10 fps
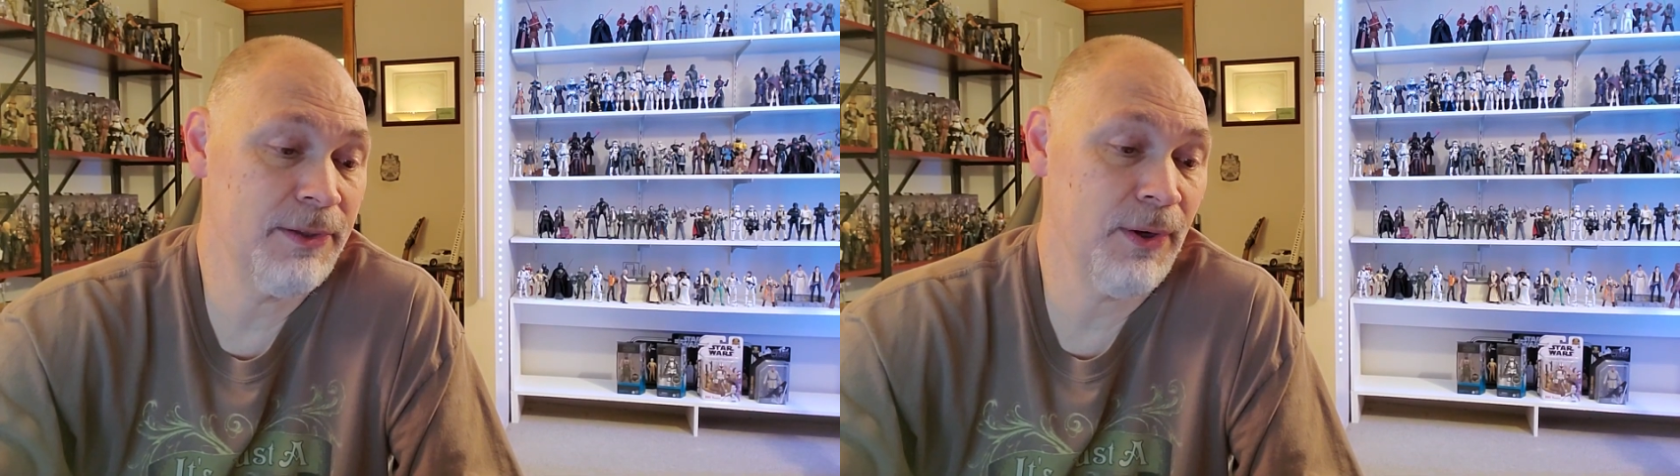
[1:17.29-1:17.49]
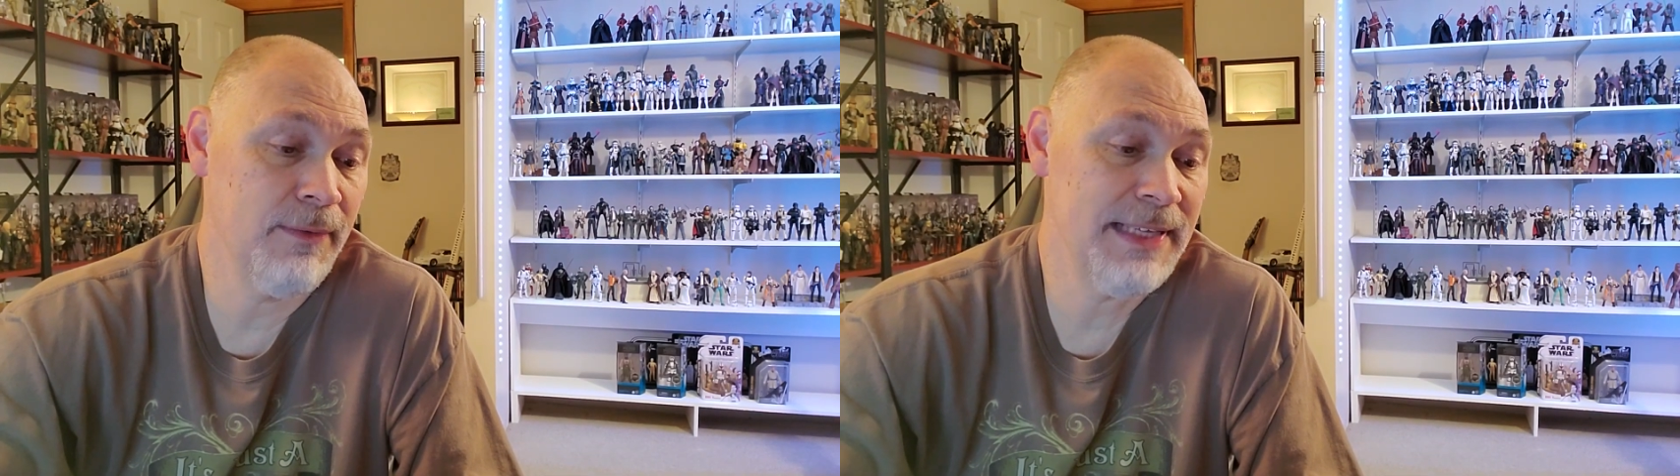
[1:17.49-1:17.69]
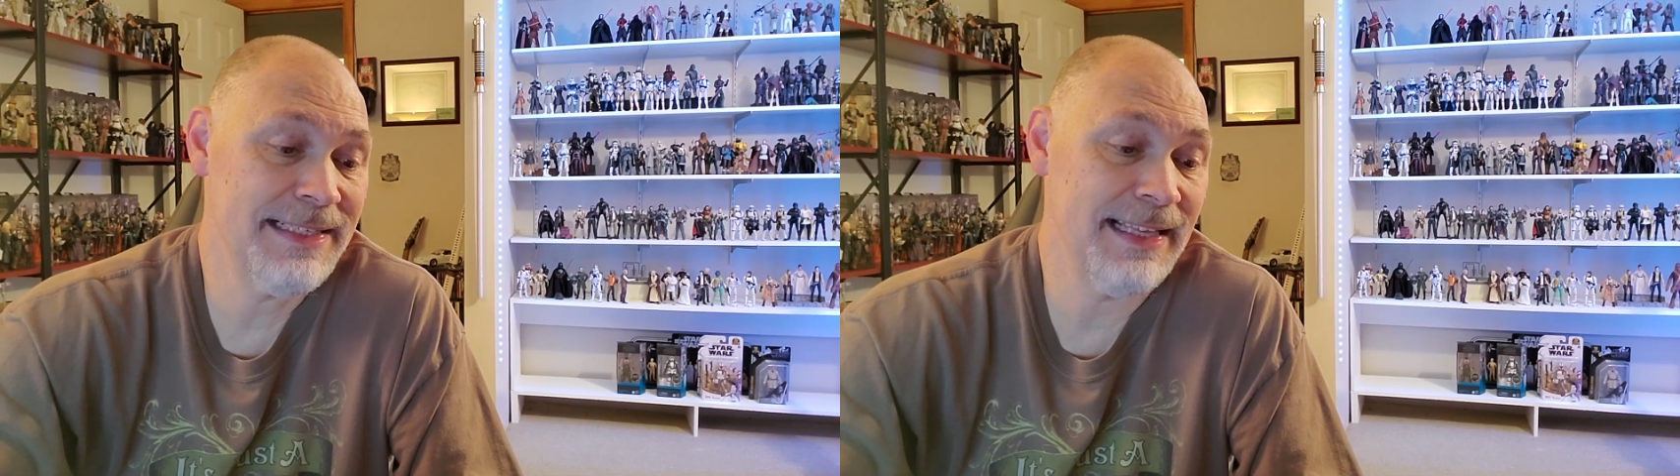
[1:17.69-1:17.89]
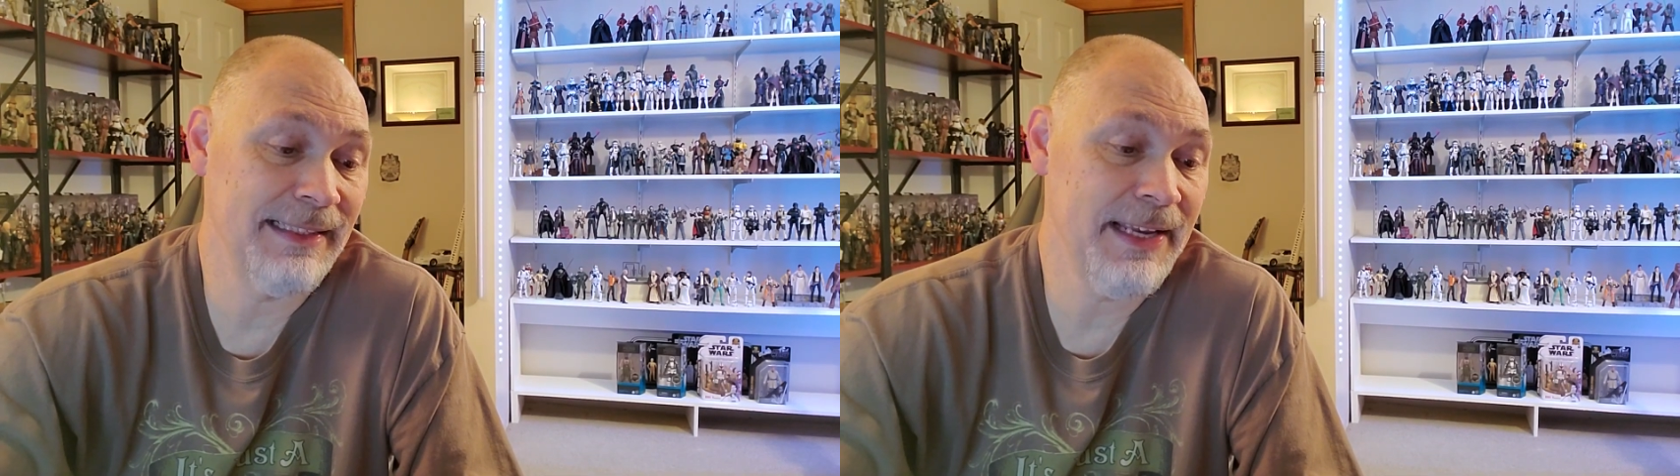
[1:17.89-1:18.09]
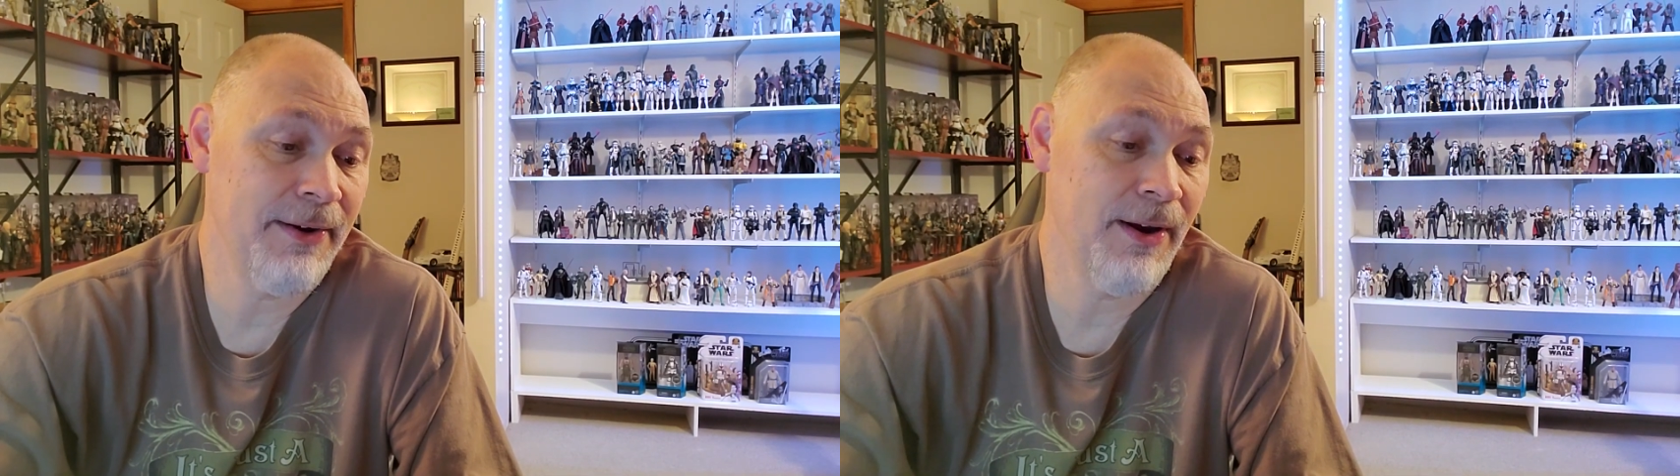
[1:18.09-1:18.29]
serves as the
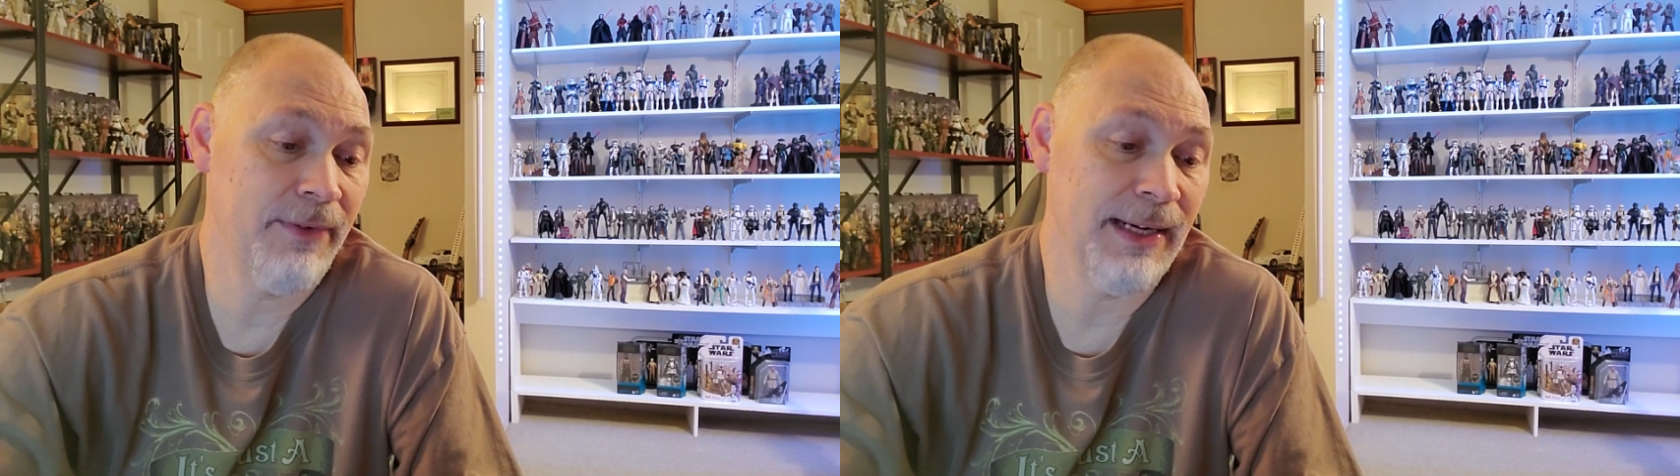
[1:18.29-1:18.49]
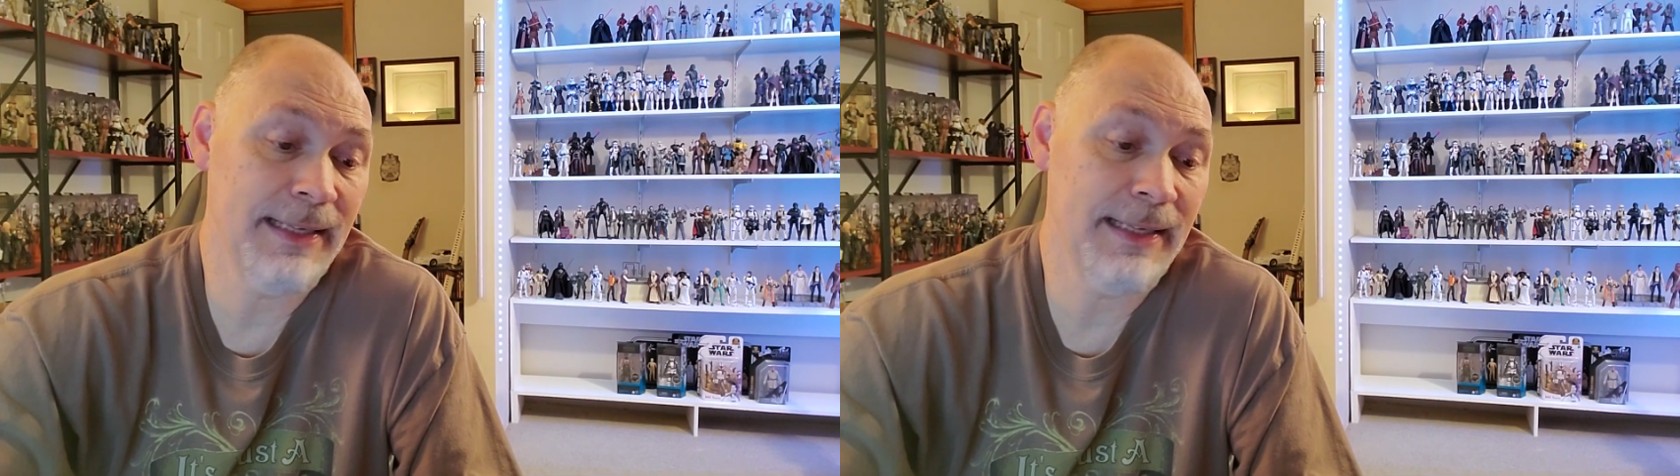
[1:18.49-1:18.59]
leader of an